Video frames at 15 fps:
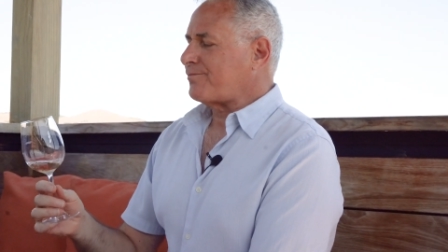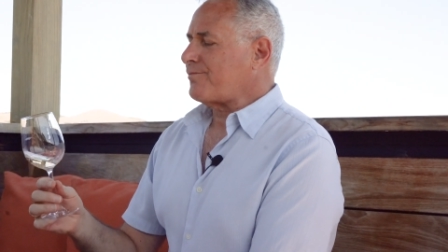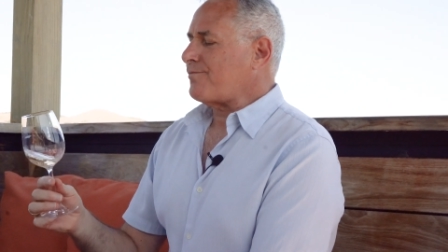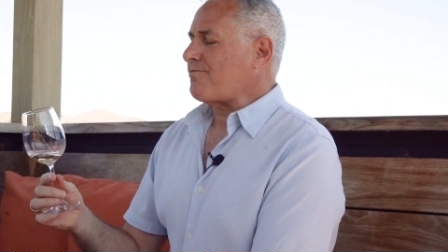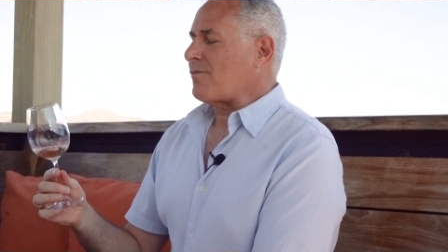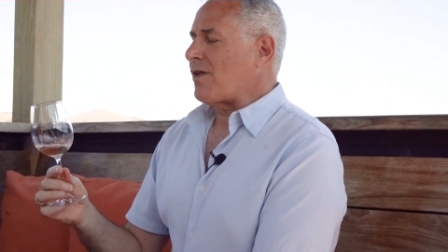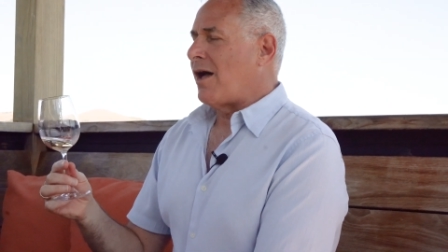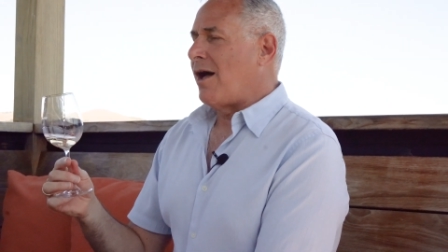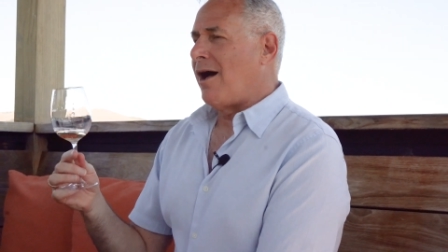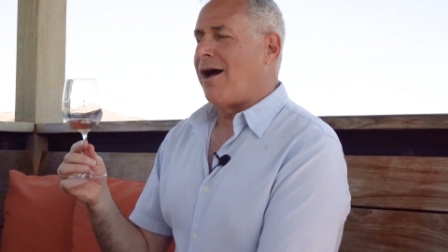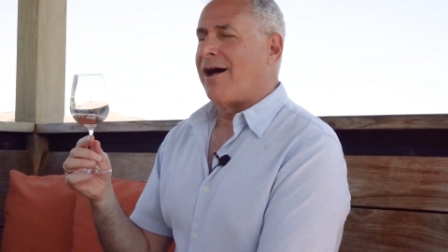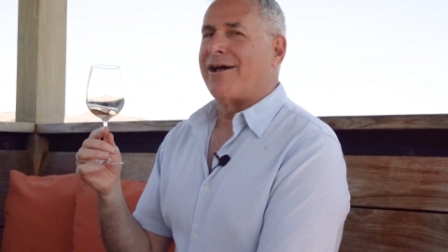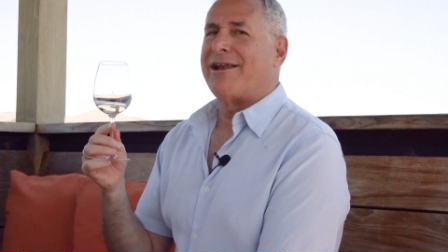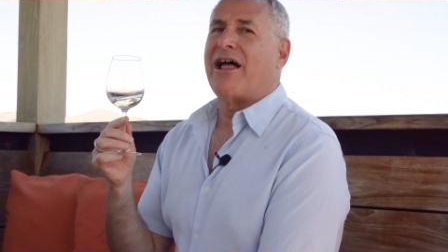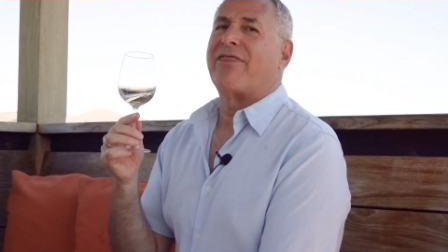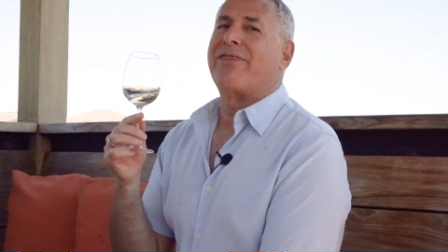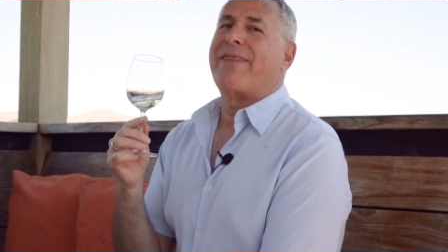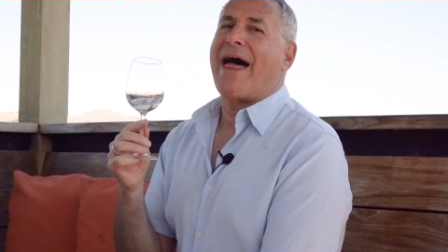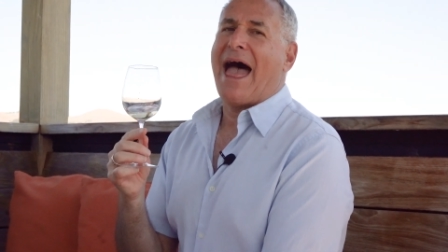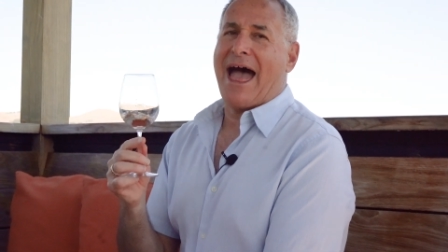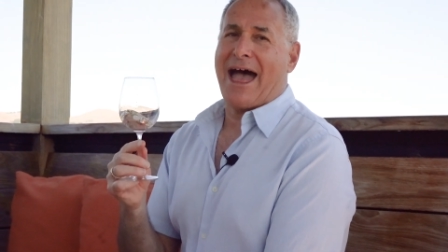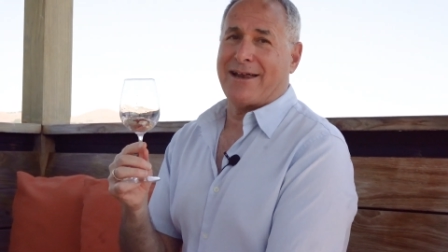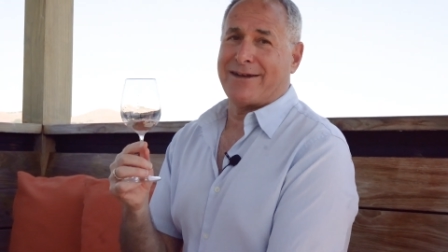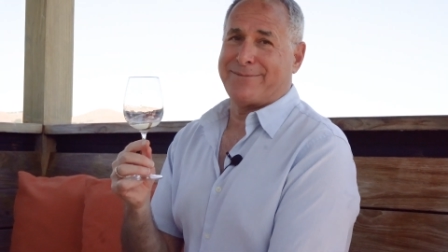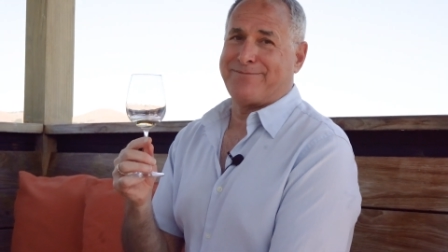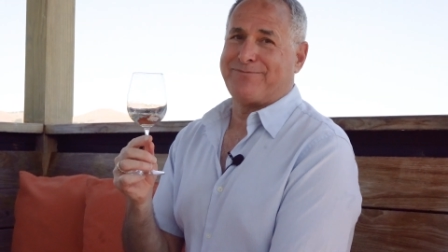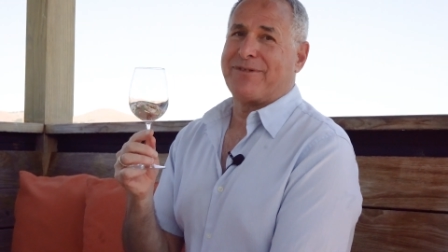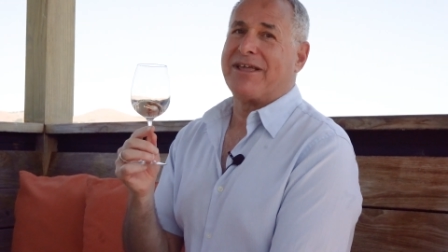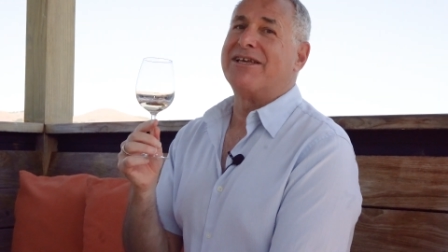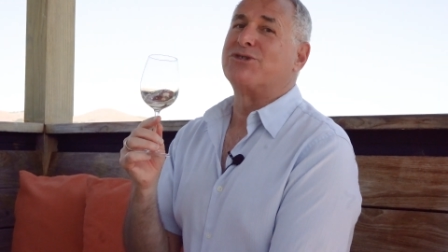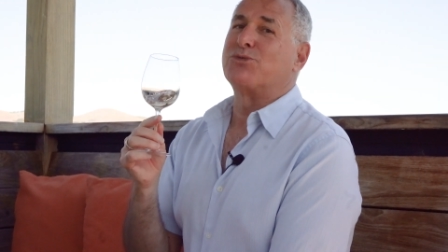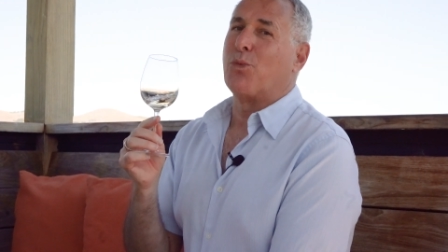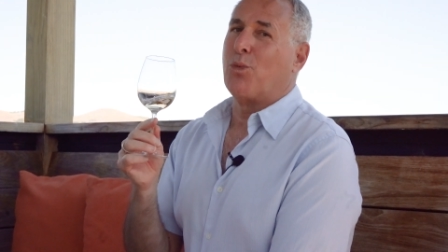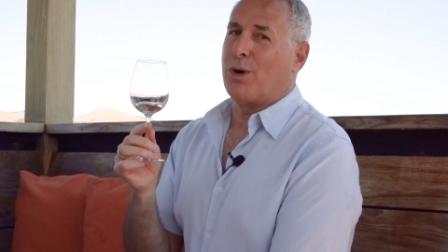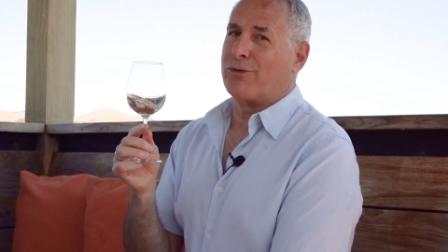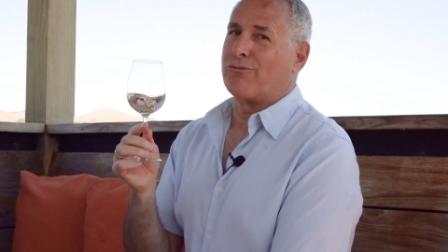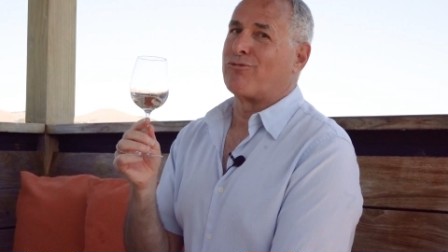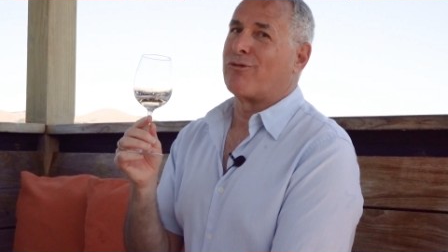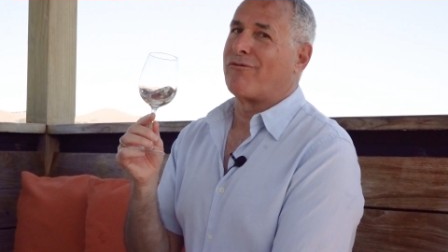Oh, now that is one